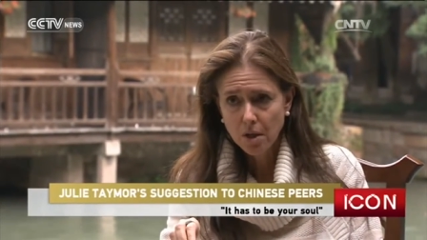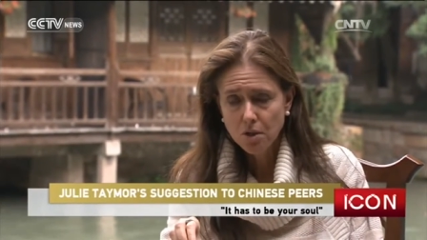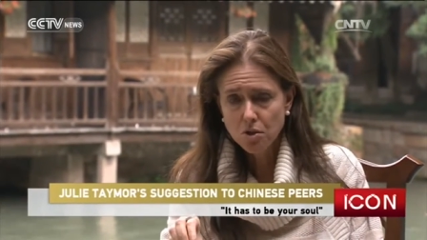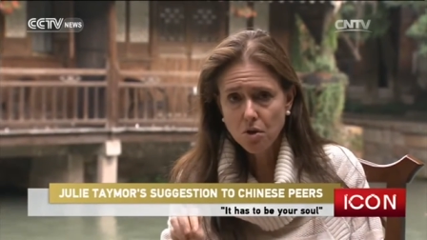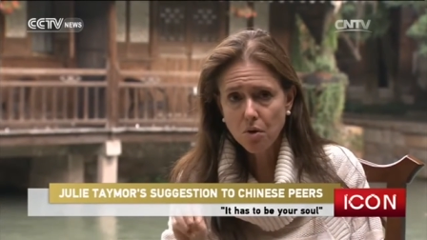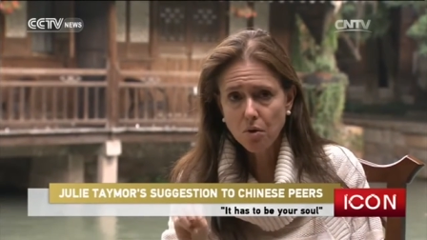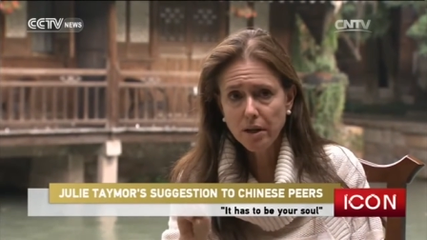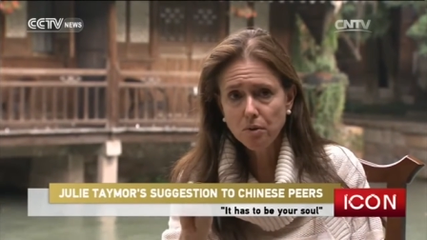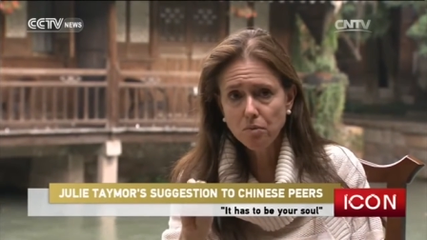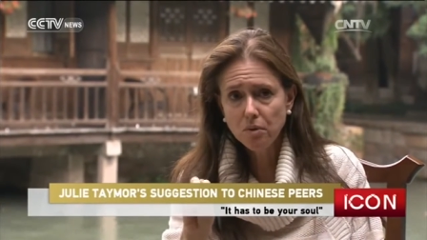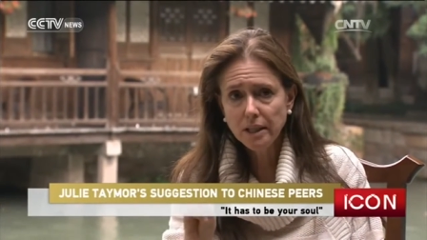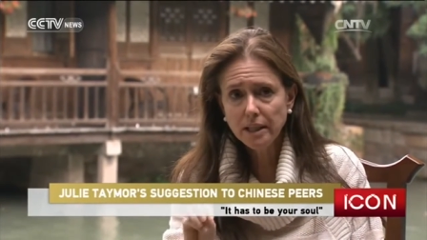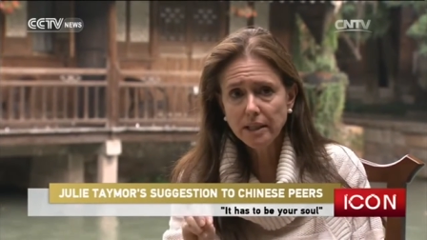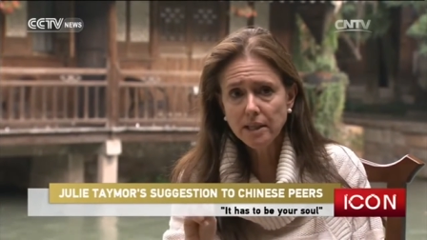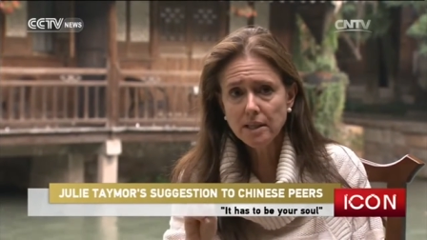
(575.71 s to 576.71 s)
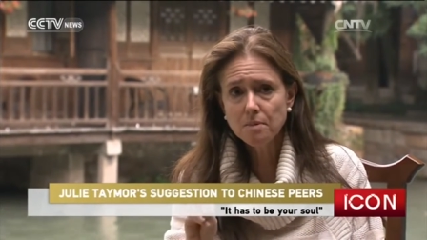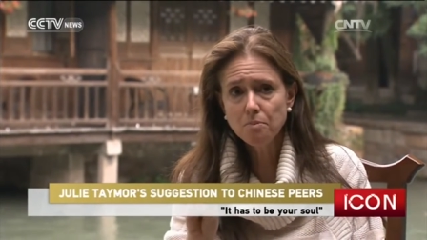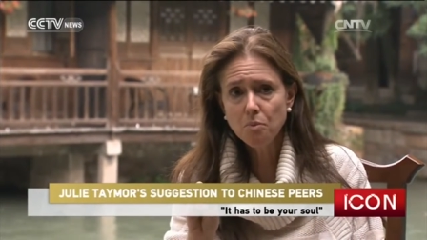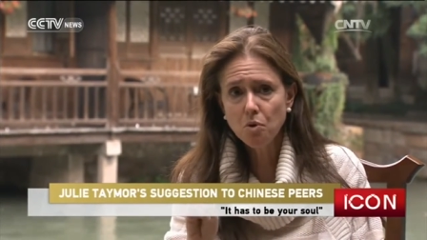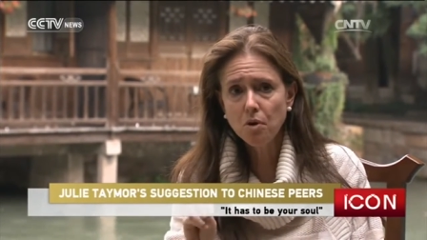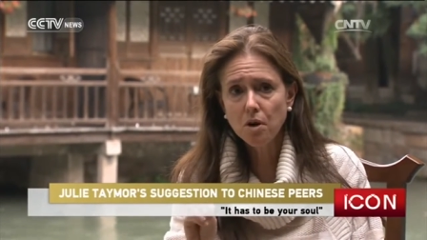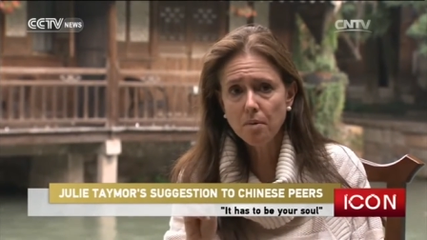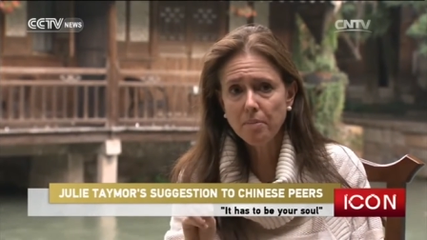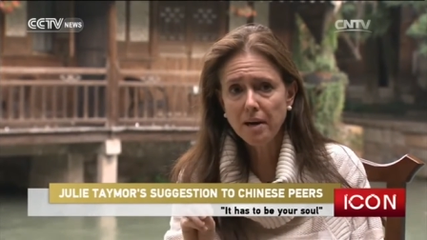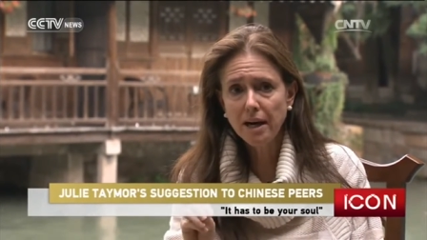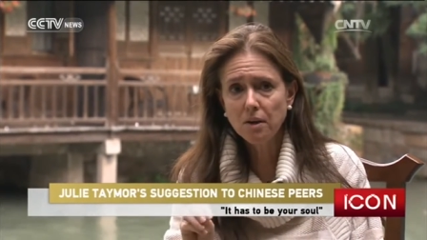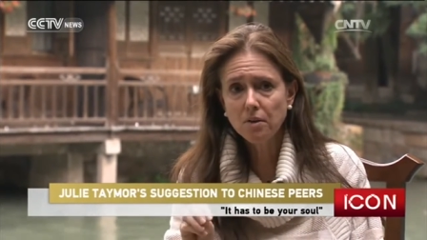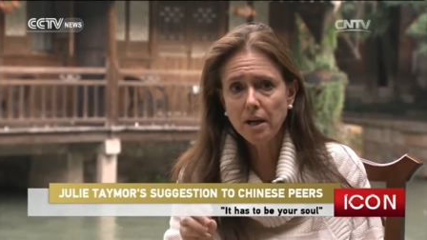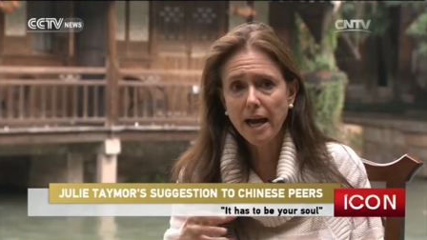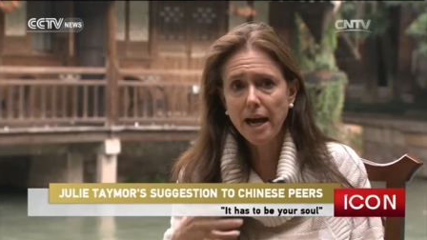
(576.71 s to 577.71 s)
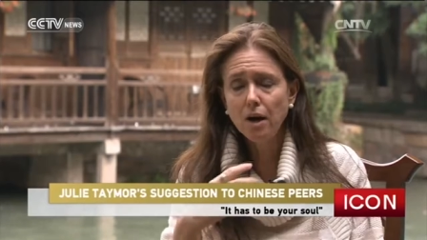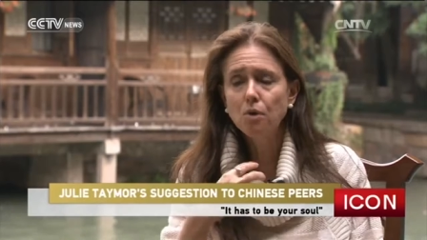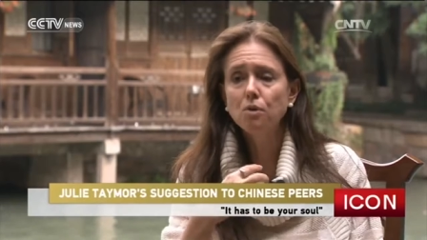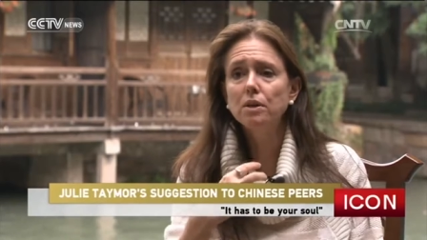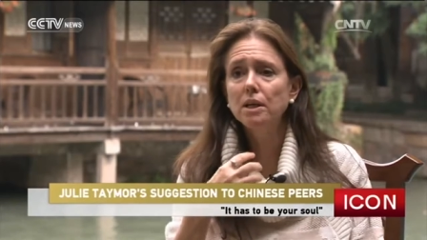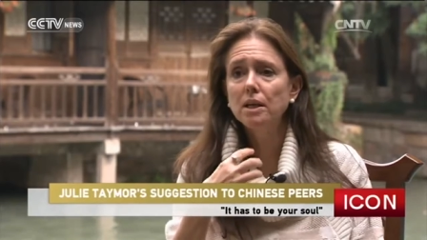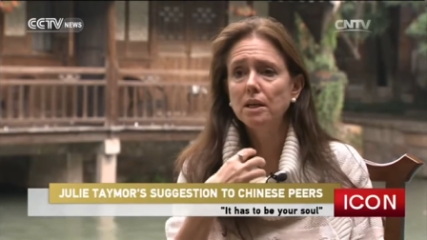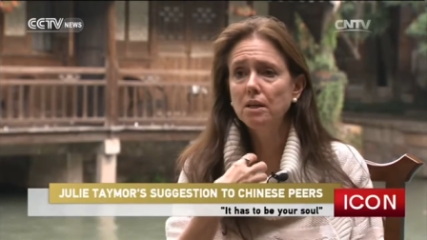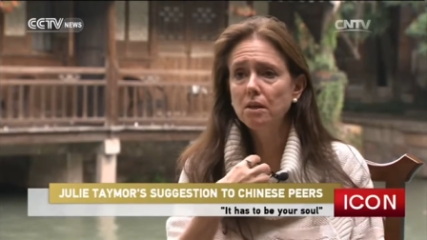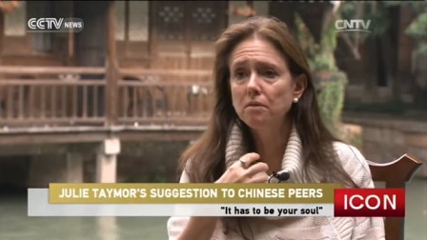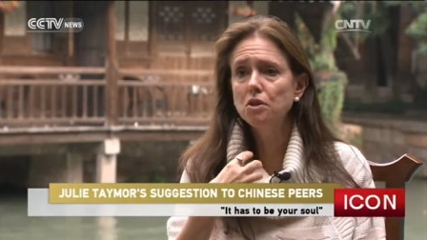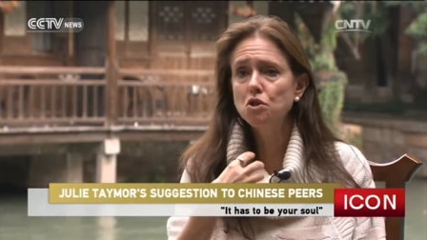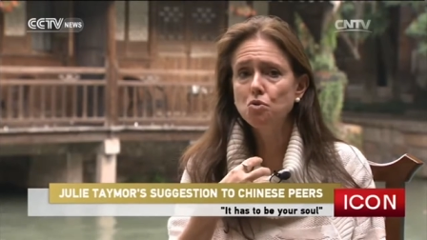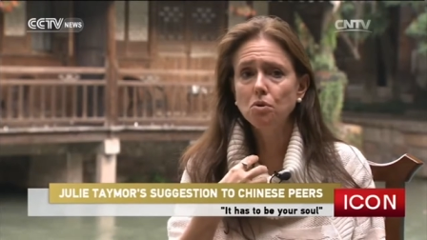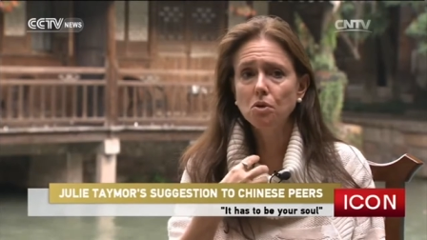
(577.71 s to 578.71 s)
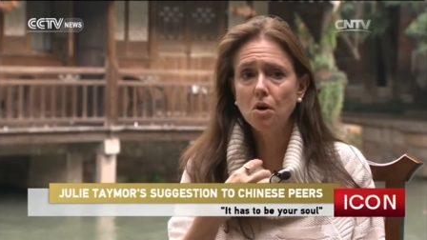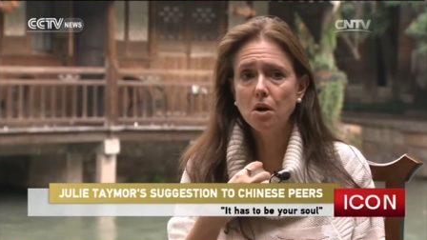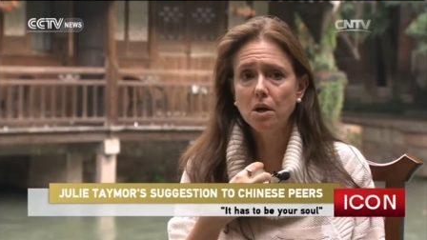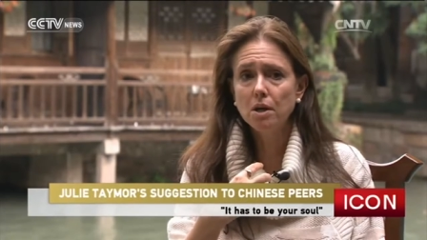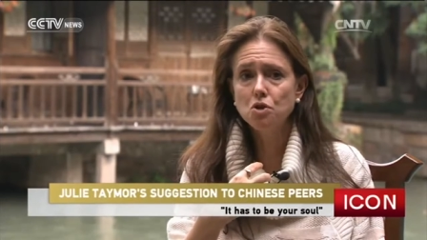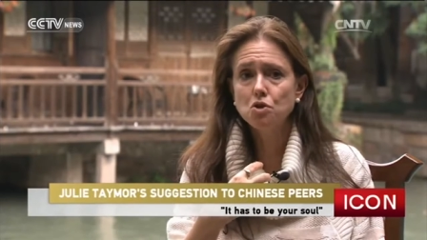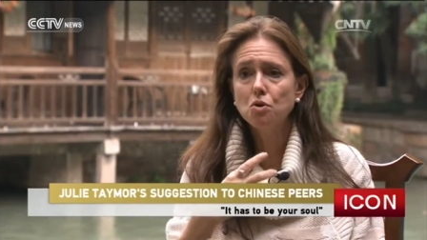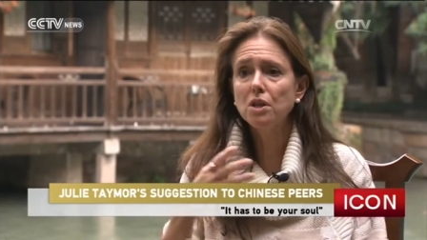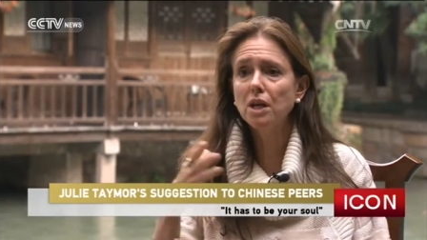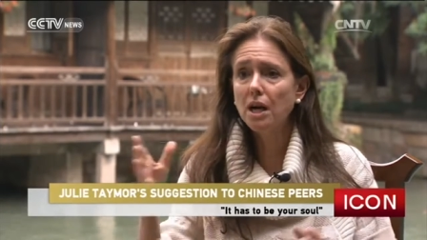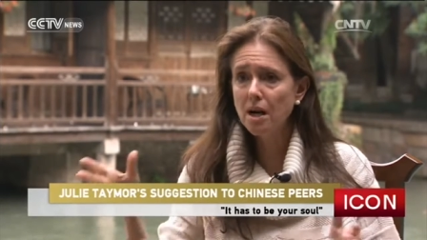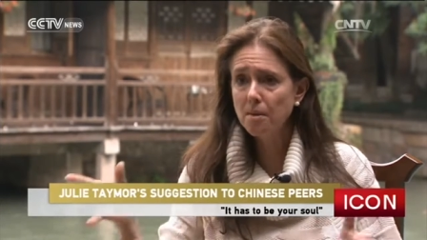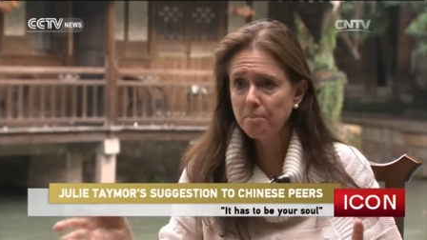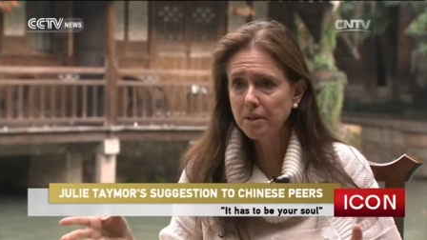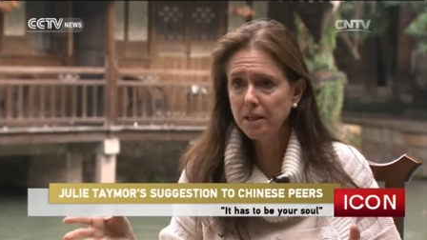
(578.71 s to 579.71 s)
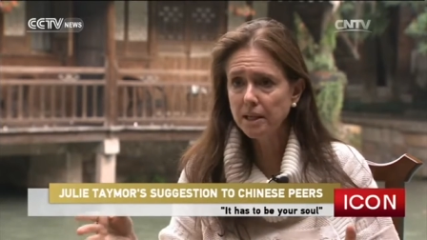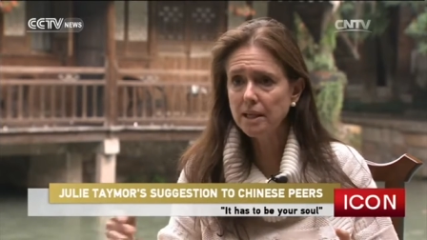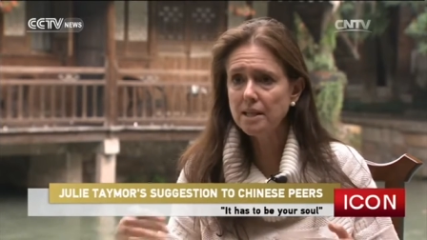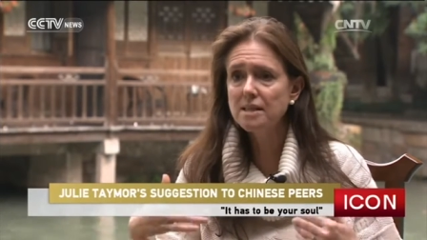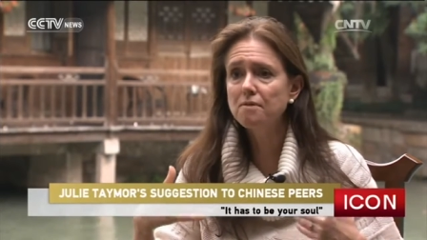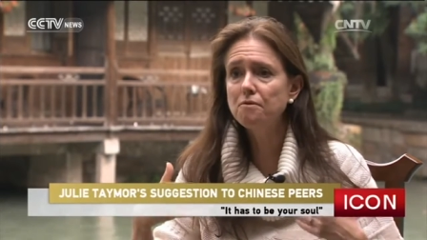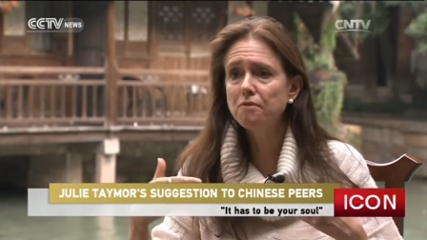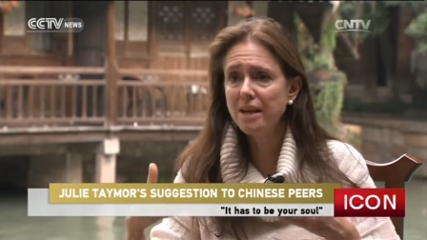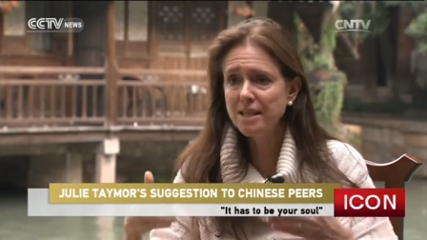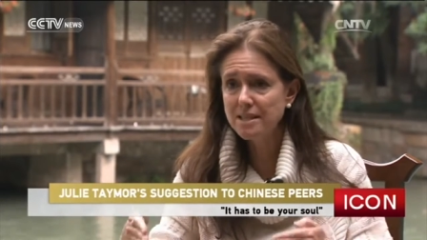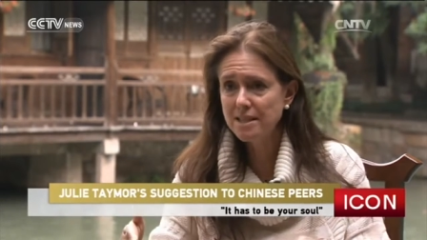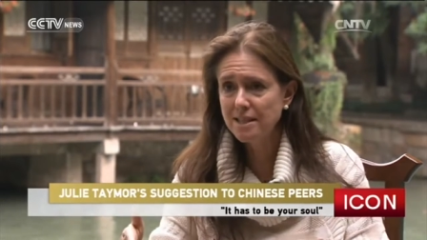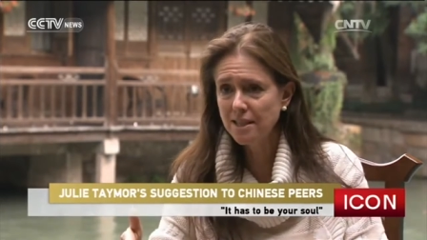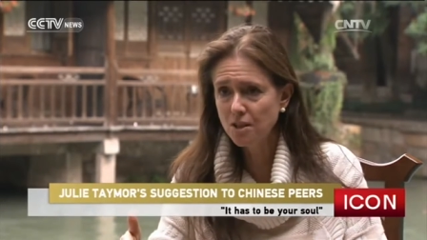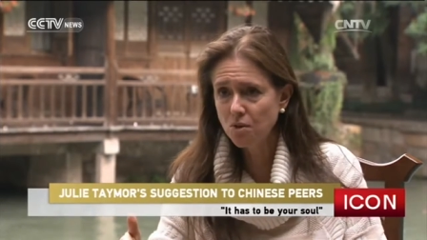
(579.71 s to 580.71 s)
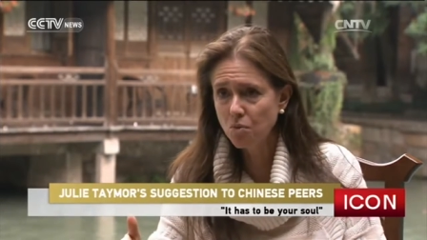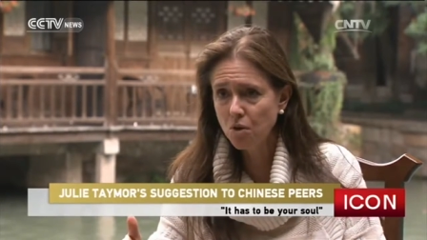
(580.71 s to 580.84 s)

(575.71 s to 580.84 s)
So it really is more about how the individual artist or the company is invested in the